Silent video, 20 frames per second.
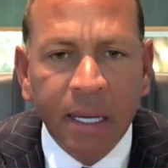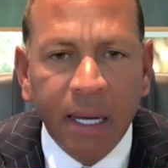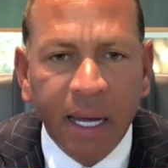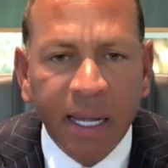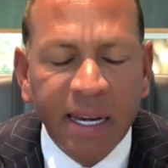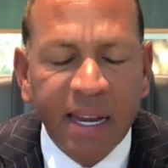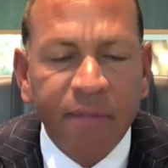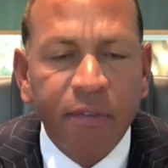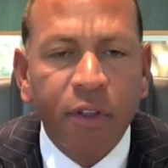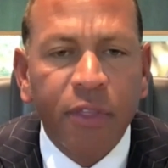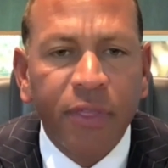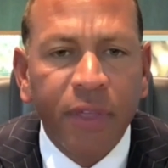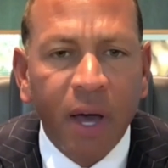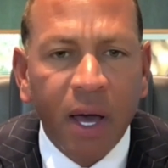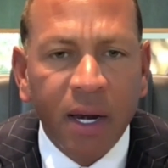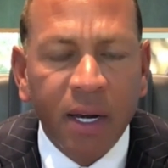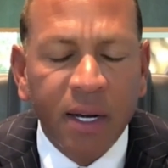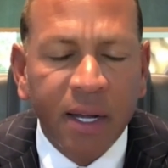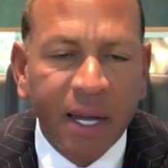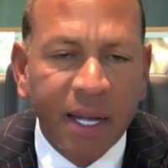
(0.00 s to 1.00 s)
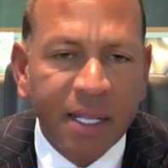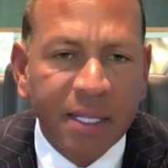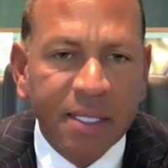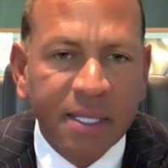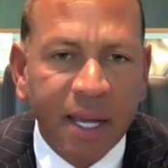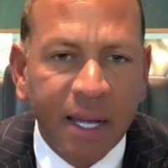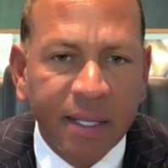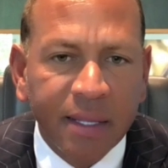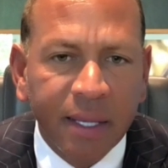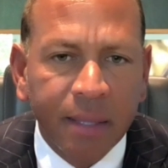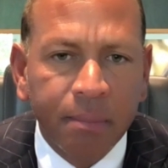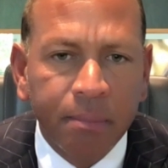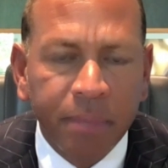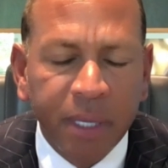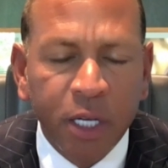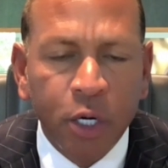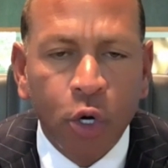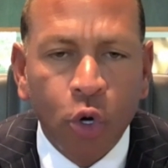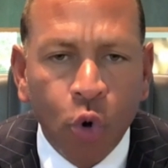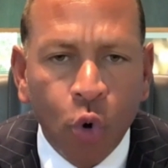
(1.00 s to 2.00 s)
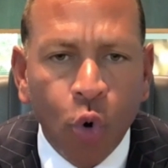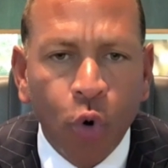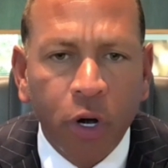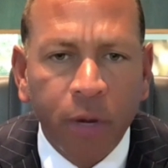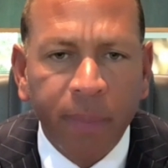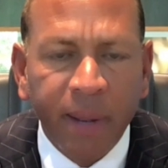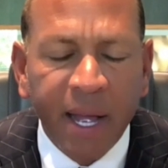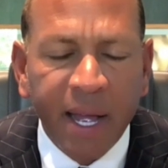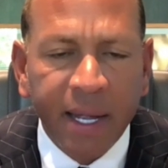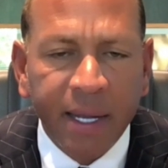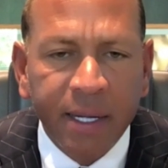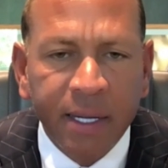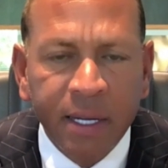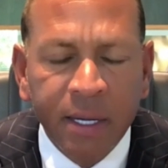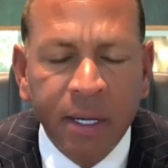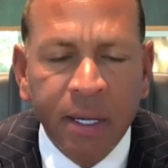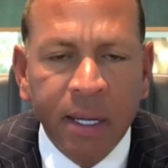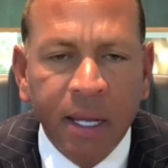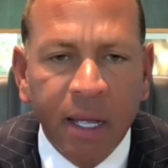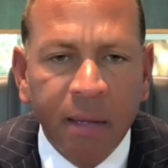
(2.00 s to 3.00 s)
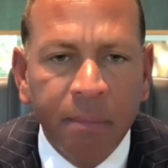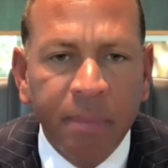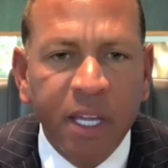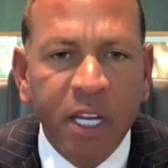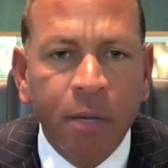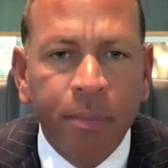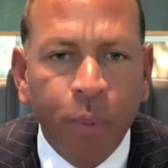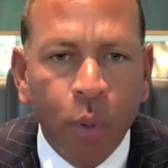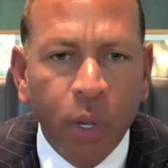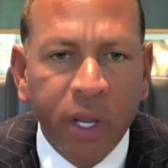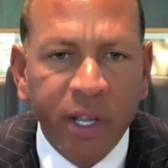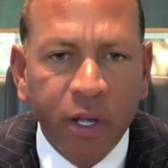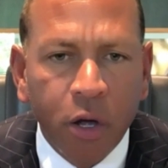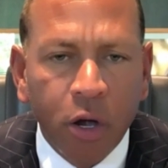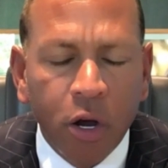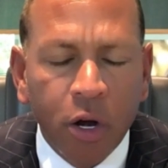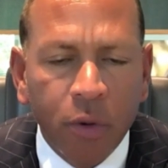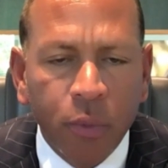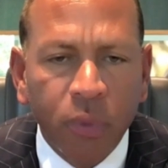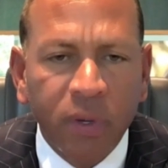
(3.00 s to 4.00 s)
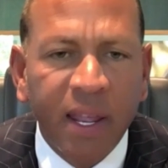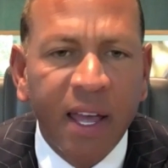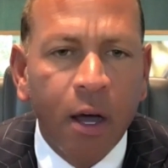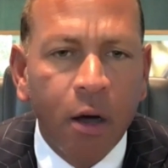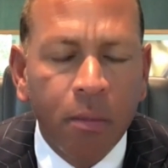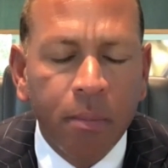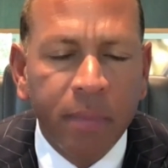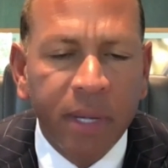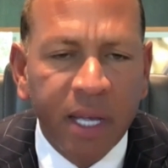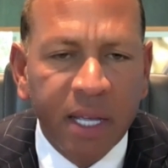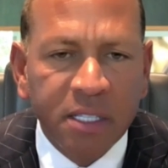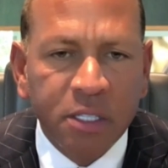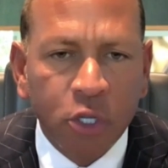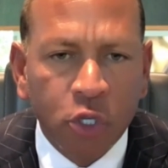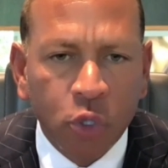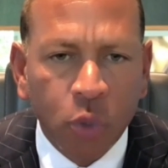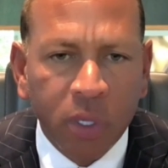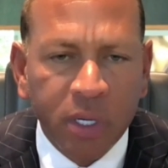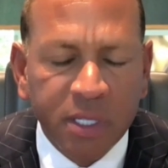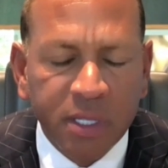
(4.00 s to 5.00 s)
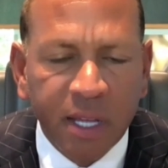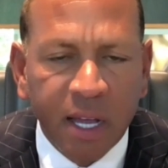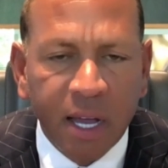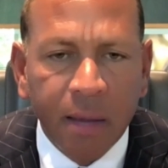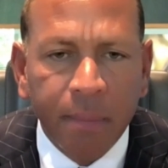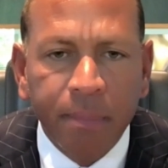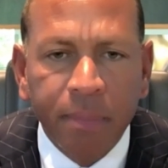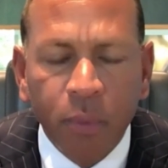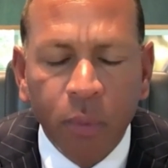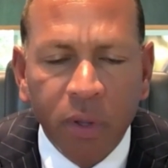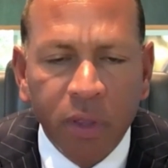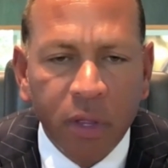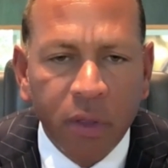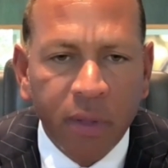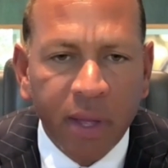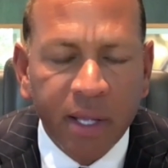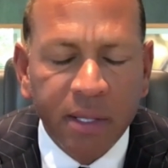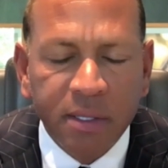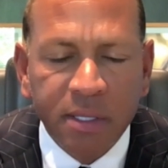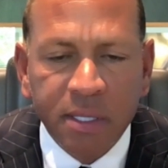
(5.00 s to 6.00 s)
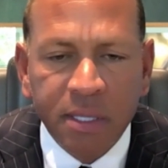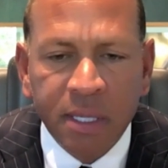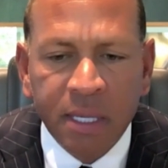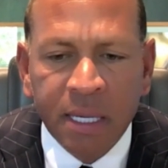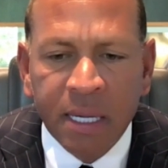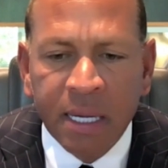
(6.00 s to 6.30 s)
I never thought in hindsight that being a quarterback and being a point guard would help me as a shortstop, whether that's